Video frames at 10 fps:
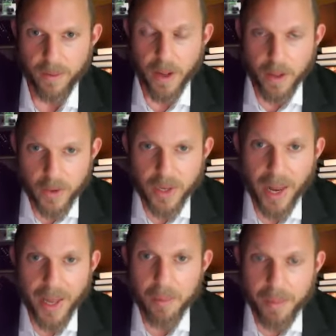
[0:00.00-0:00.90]
To eat
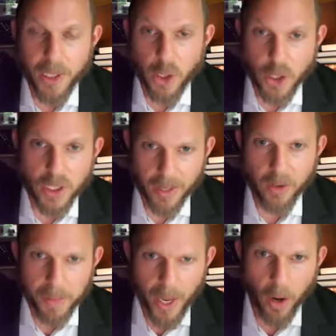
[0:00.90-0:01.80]
like a mensch is like to
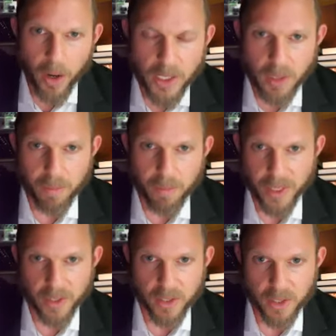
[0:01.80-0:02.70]
be honest in
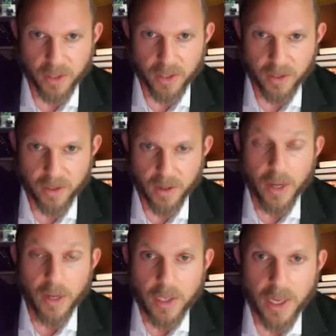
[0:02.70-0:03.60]
business.
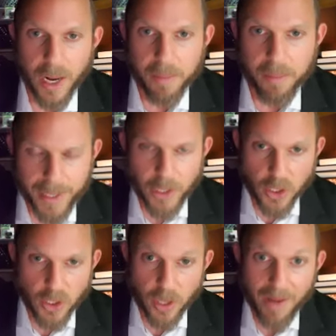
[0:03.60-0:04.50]
To eat like a mensch
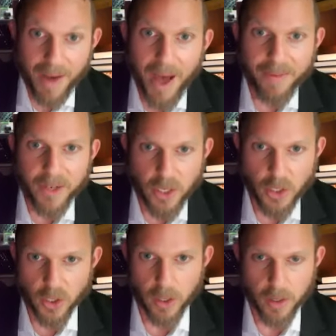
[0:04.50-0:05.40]
is to have Avas
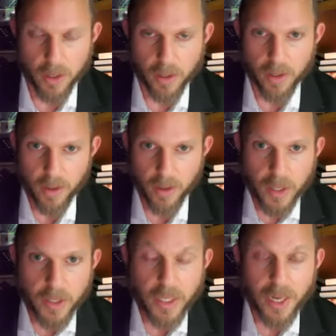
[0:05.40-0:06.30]
Yisrael.
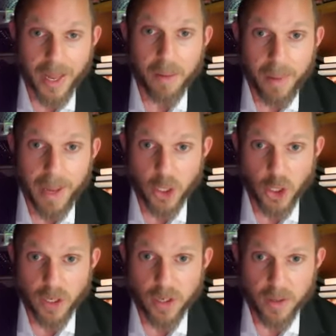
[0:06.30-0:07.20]
To eat like a
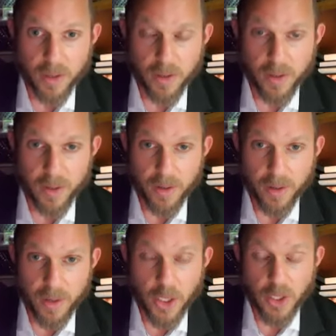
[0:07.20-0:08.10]
mensch
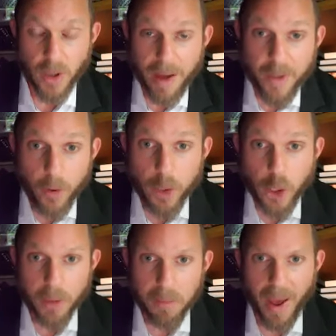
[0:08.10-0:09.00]
is to have Yiras
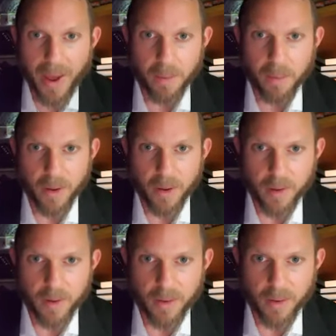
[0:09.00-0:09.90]
Shamayim.
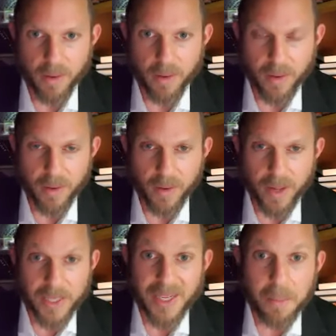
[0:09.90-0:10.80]

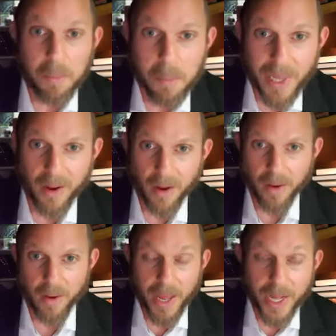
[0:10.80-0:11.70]
It's a midah.
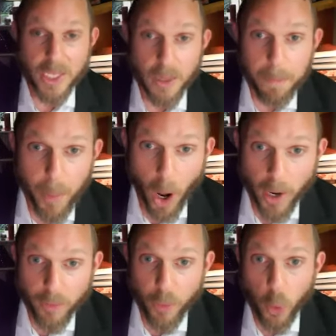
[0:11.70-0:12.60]
It's a part
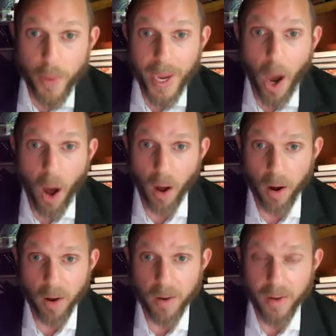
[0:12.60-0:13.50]
of who we are.
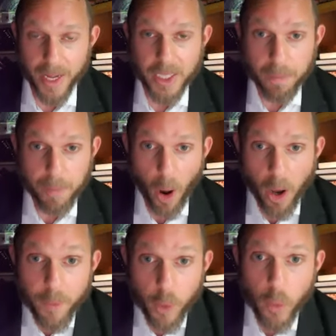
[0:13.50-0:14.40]
It's a part of
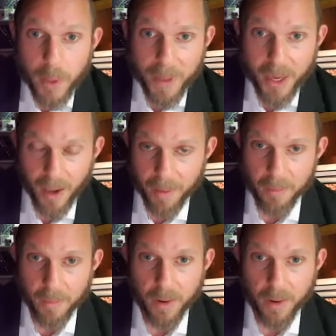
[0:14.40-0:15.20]
who we become.